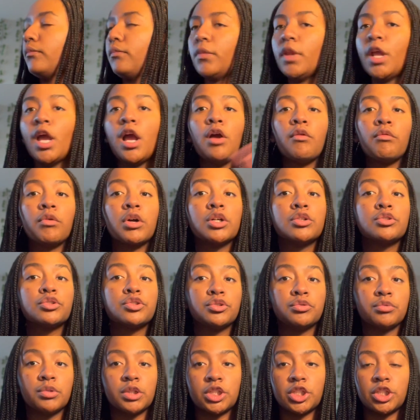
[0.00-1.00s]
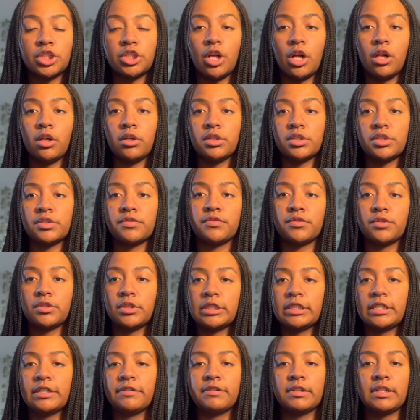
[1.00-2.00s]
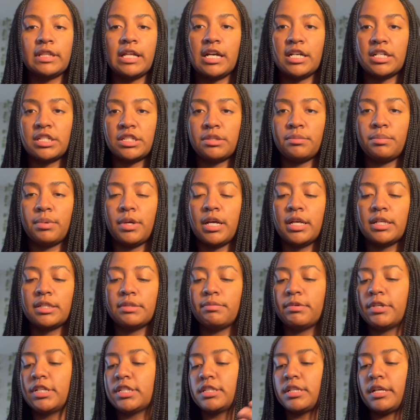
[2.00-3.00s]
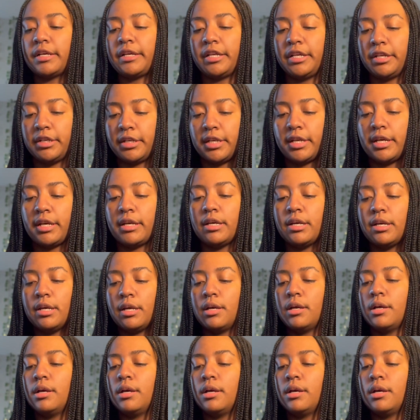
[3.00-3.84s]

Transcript: around $200 for different lash supplies, but it's not here yet.